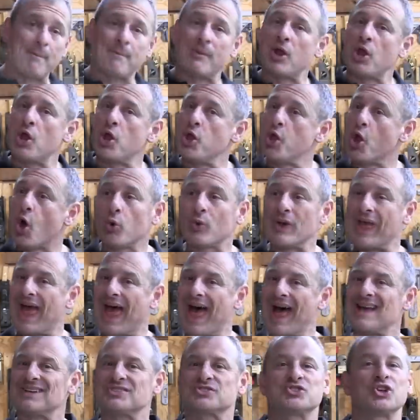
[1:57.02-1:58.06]
up, no
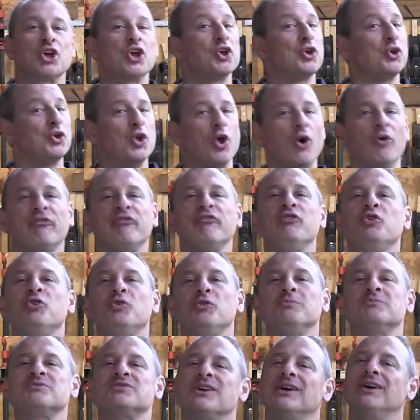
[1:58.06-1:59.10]
gas, no
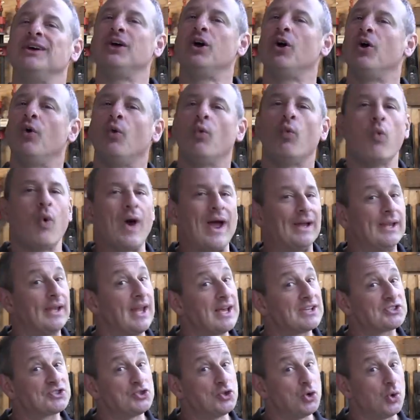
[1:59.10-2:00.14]
fumes, way
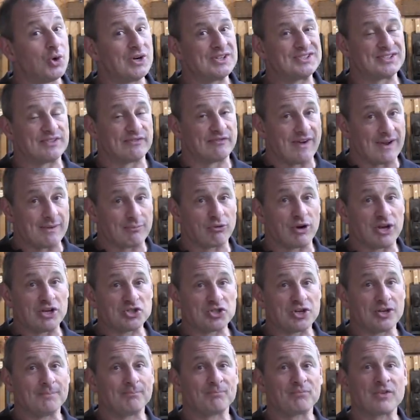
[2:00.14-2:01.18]
less noise and
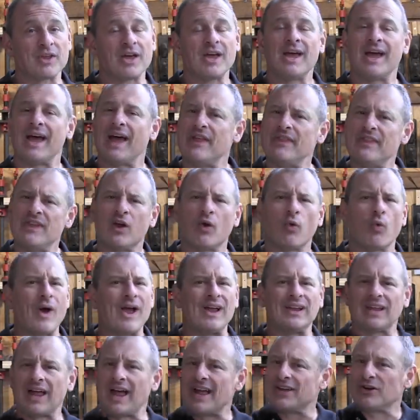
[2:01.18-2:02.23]
vibration, and they're
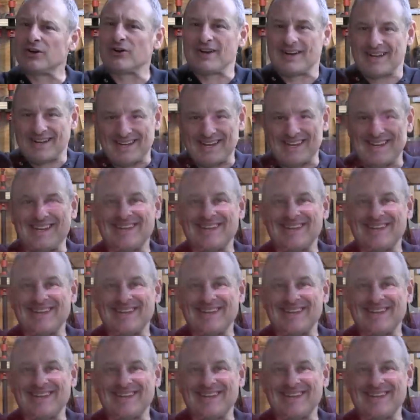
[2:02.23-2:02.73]
way lighter and